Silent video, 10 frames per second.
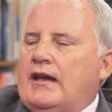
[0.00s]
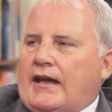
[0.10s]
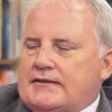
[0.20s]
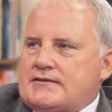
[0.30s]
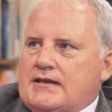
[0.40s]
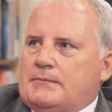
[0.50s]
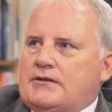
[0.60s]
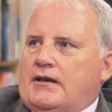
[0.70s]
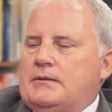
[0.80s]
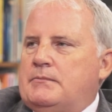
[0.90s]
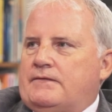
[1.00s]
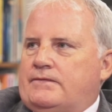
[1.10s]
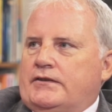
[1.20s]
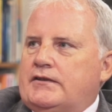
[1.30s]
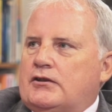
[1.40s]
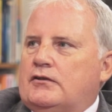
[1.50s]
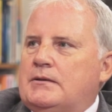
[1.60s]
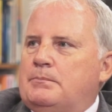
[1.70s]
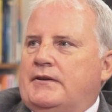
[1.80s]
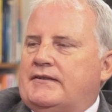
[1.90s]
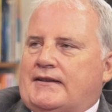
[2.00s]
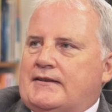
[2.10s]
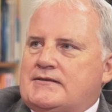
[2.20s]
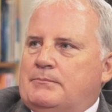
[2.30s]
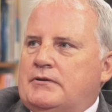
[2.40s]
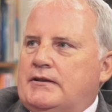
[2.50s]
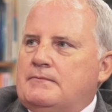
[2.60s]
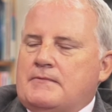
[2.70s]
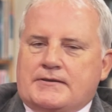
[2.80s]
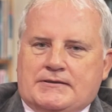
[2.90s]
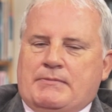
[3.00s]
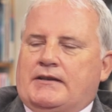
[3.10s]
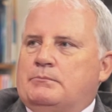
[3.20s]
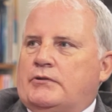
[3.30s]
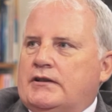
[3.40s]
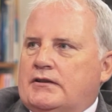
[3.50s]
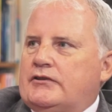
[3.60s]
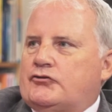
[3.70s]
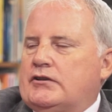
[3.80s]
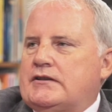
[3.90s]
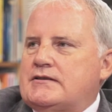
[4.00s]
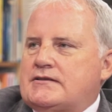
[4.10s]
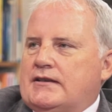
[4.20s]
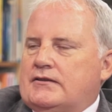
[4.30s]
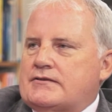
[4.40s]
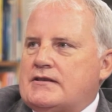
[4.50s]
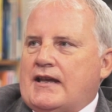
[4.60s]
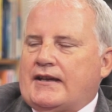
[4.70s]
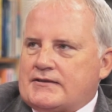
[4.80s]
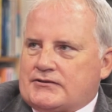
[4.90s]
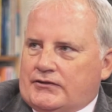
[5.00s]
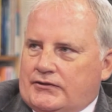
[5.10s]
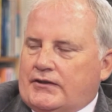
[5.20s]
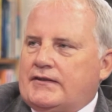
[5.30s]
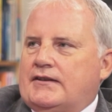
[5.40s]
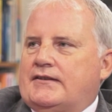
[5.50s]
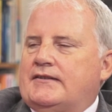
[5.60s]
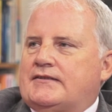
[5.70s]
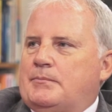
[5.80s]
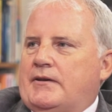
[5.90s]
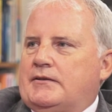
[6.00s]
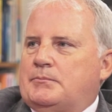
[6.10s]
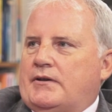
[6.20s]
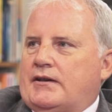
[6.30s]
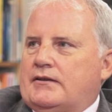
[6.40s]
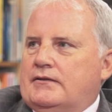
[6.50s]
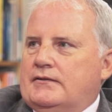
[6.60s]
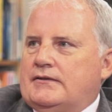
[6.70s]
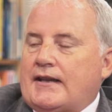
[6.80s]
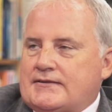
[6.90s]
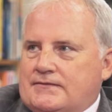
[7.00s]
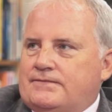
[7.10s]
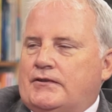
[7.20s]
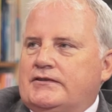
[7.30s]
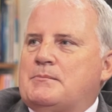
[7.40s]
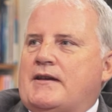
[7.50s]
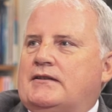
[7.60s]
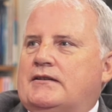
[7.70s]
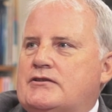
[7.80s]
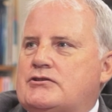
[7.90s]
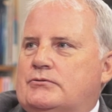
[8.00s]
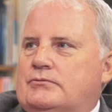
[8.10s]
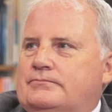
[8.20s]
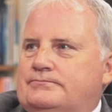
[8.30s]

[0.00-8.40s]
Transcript: At the same time, it funded an Olympics and it simply spent money like drunken sailors and has done nothing since to pay it back. That's the fundamental issue.